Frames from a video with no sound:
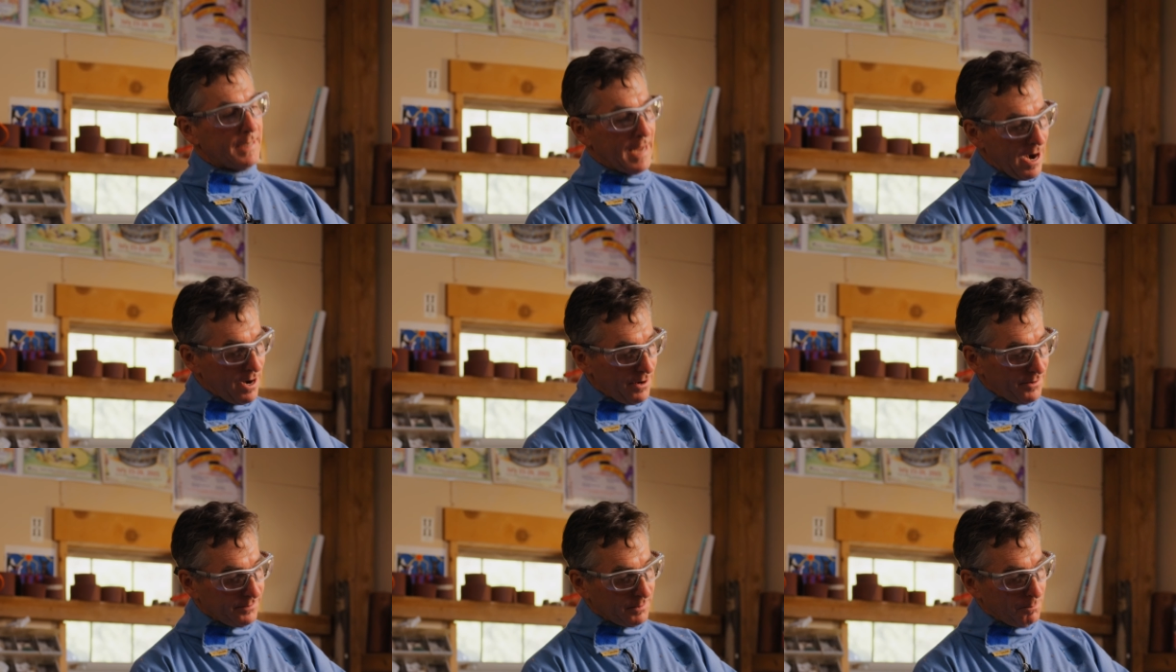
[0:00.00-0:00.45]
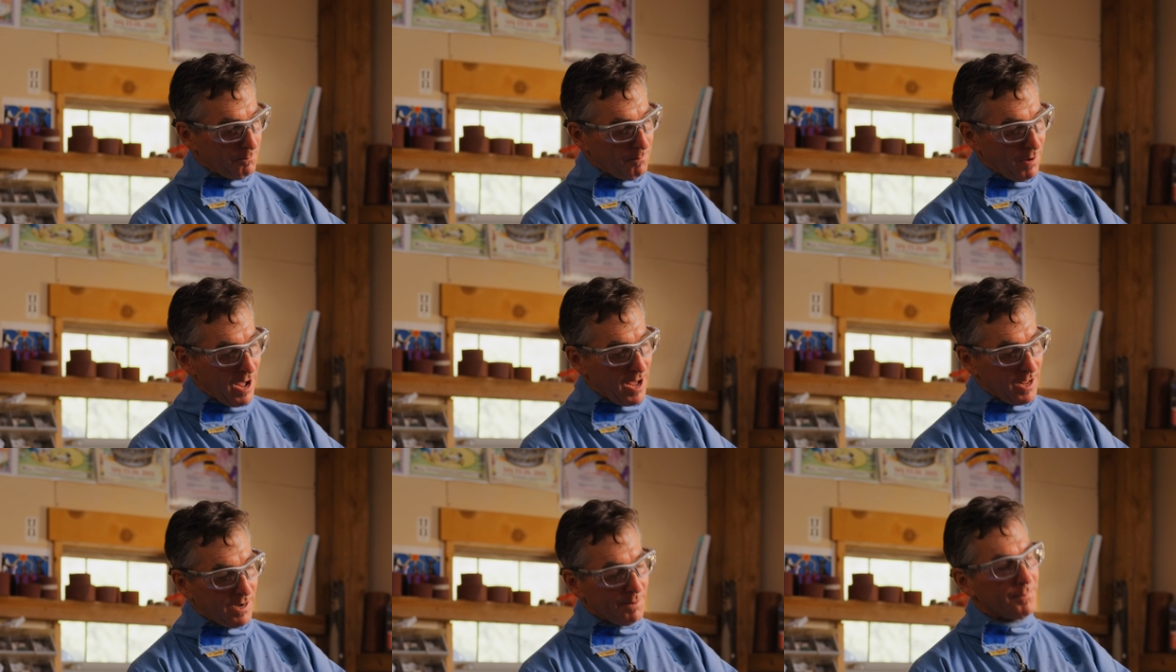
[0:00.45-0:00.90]
down at the
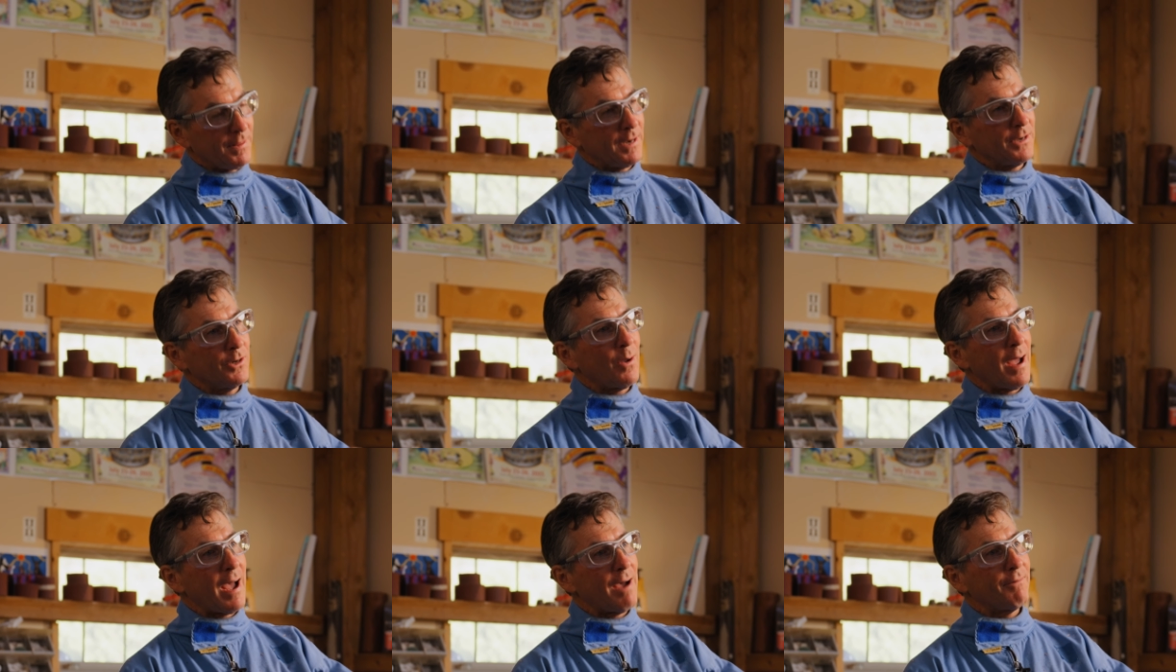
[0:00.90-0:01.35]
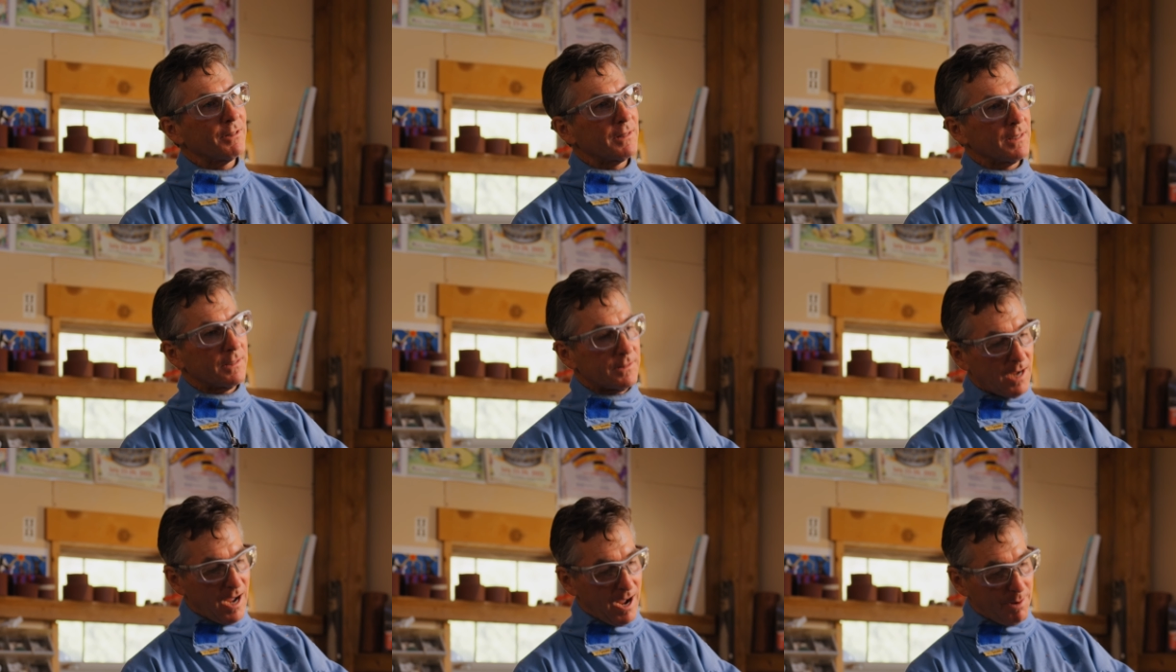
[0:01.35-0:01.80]
bottom than you have at
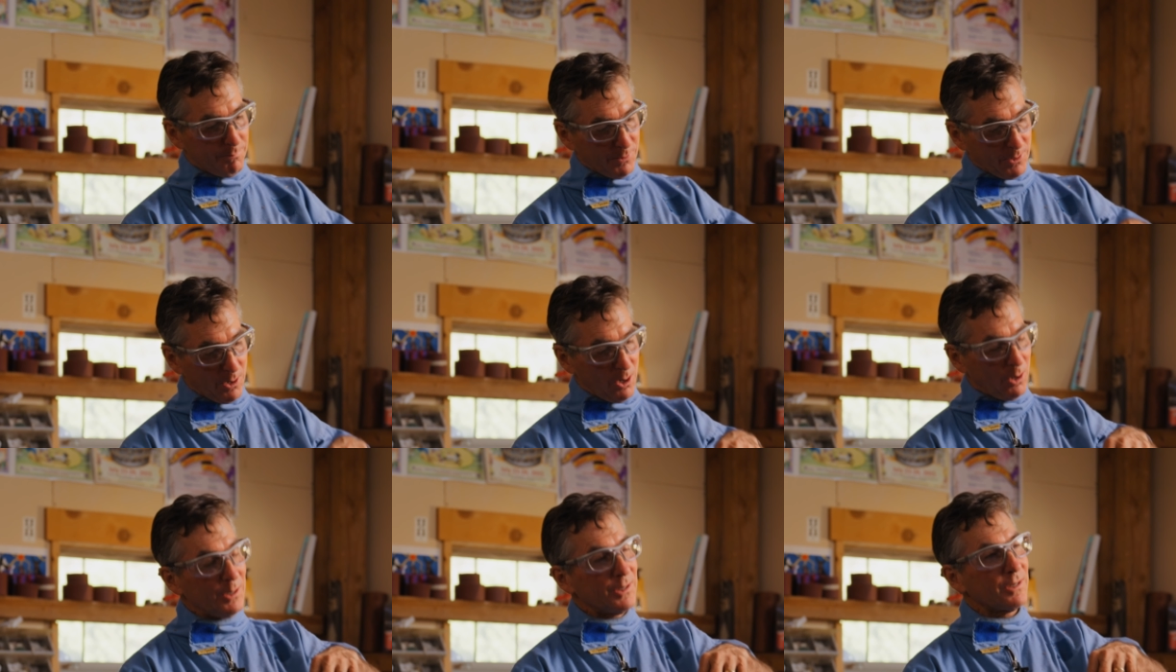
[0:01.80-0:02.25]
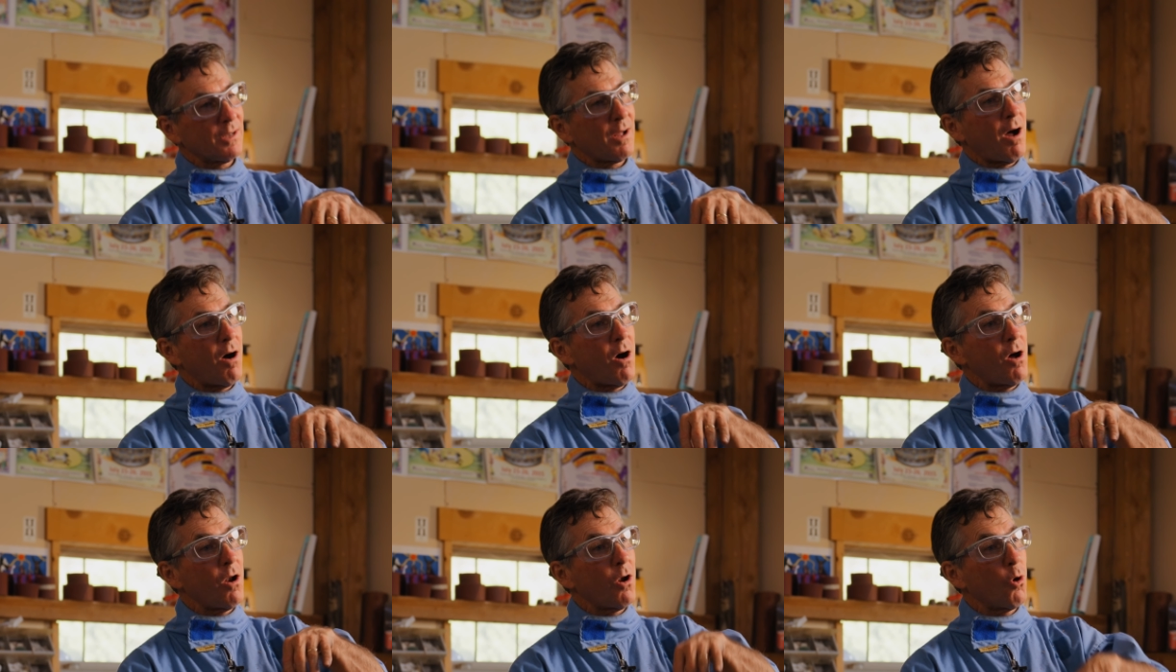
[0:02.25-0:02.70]
the top. We always
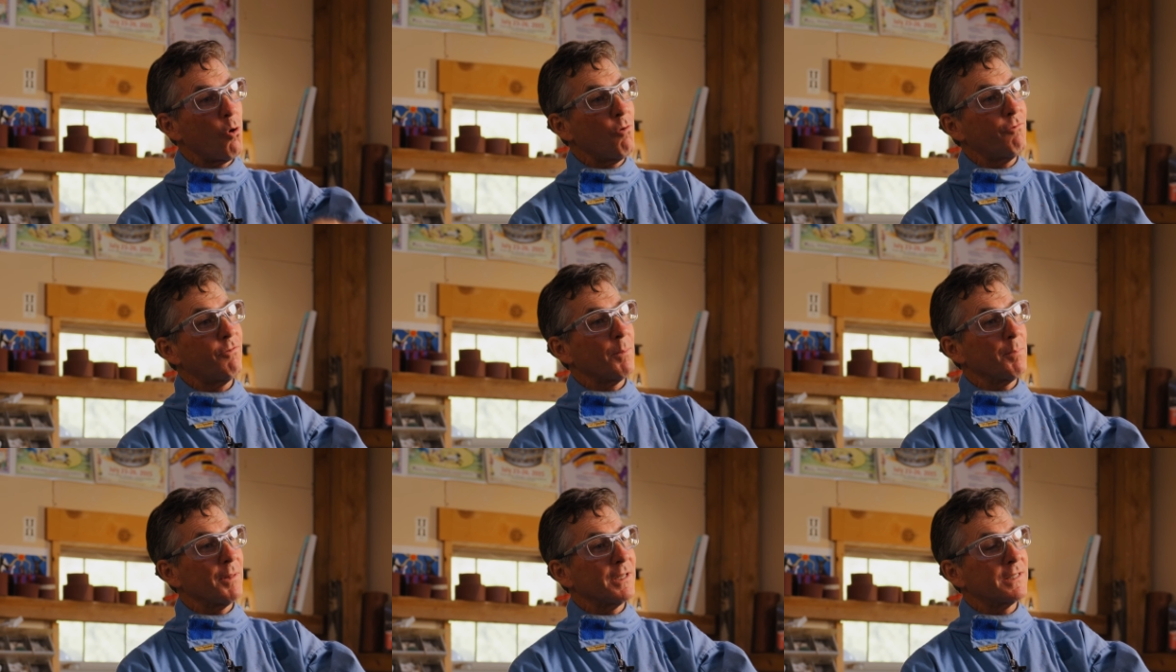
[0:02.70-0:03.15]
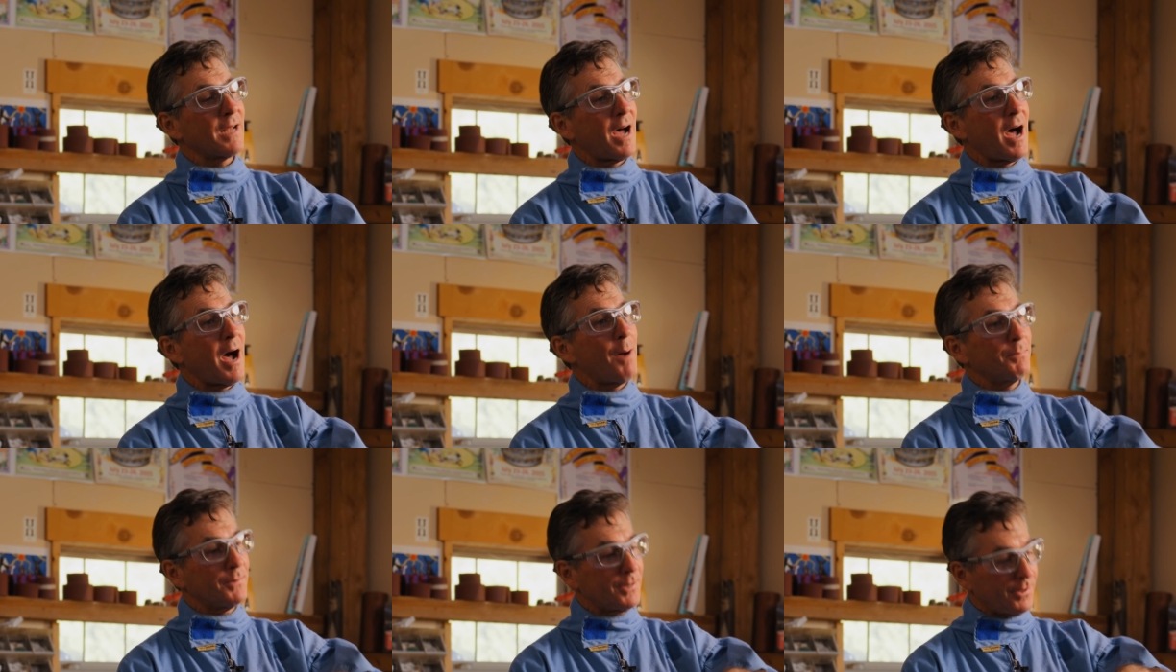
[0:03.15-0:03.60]
hollow from the
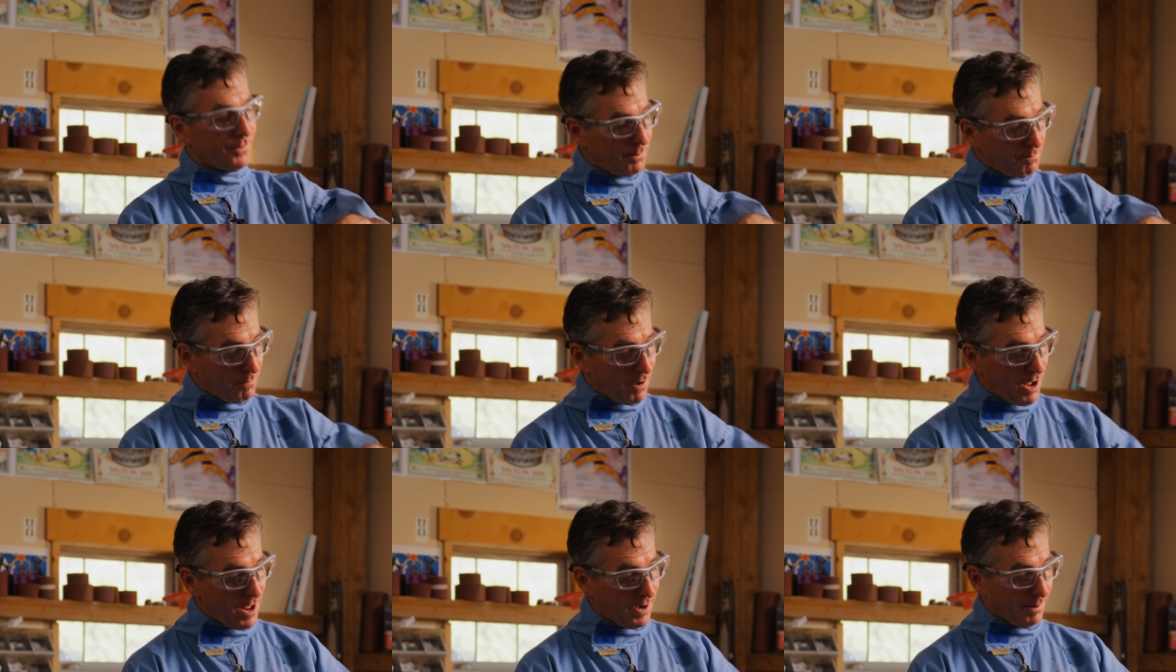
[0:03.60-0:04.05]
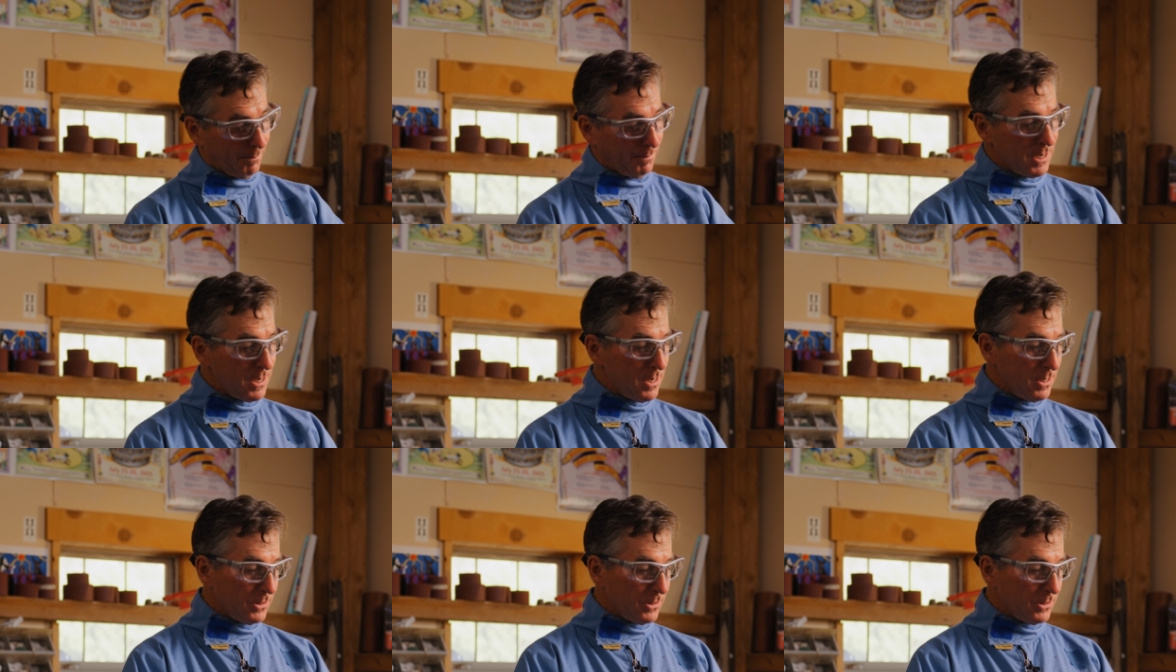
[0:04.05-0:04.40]
top to the bottom.